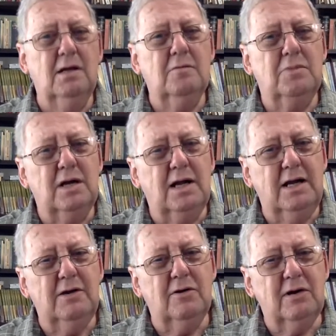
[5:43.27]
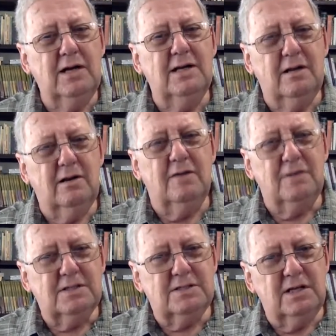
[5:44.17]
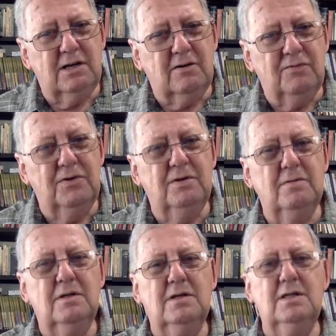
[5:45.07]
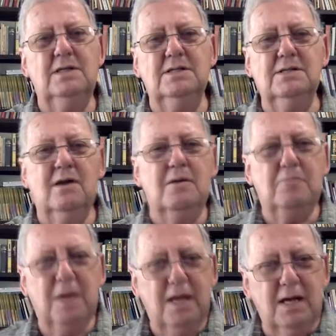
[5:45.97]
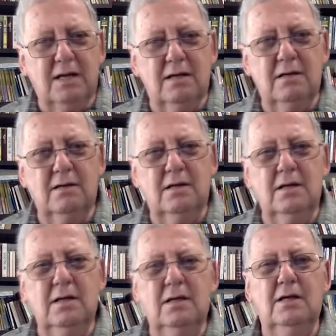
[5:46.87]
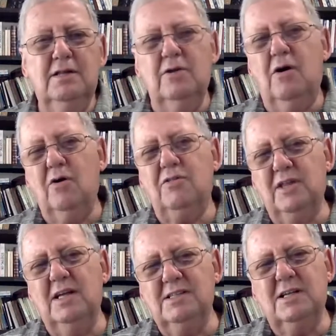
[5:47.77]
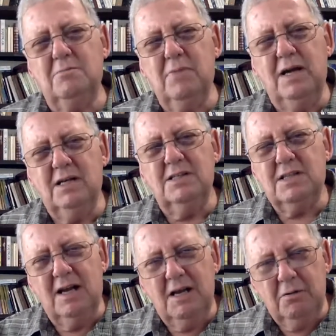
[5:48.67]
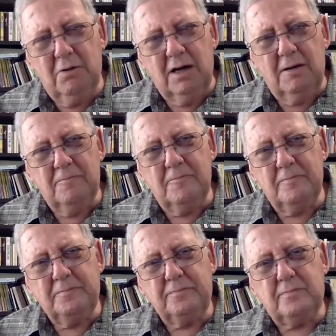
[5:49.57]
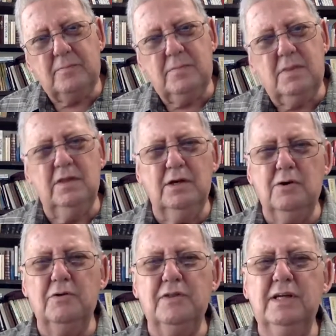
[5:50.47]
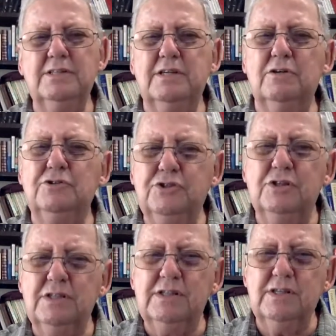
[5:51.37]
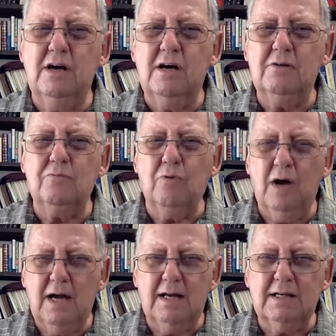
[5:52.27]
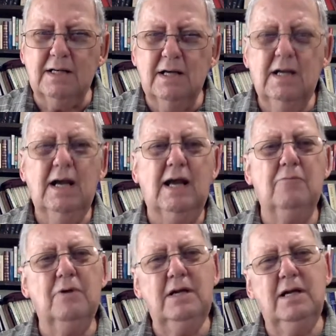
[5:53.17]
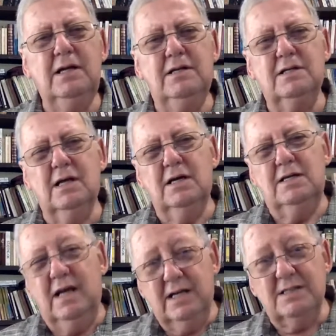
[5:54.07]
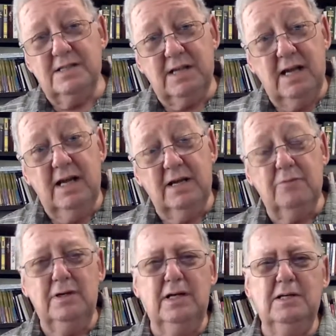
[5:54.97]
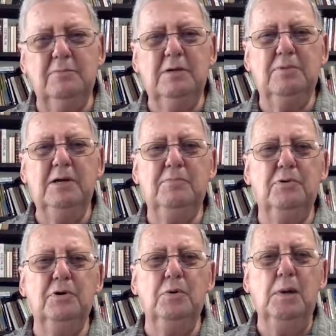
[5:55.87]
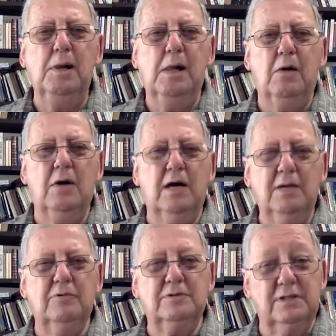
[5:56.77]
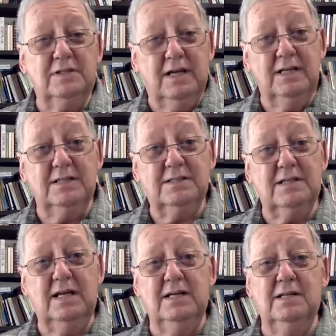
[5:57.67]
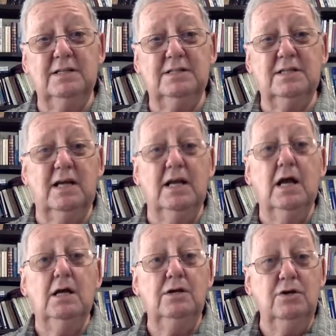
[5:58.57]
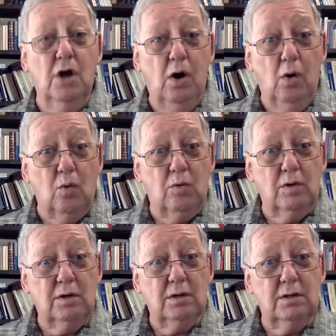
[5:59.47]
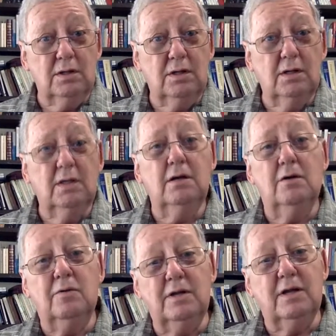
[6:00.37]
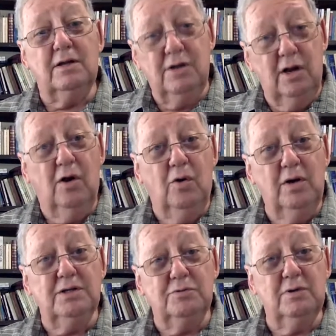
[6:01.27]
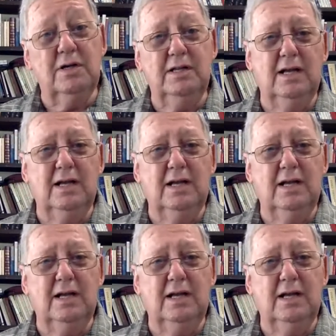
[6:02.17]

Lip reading: But anger in and of itself is not bad. There are things that make us angry. There are things that are just not right, and we need to take a stand. We need to be people who are able to take a stand and to say no when no is really the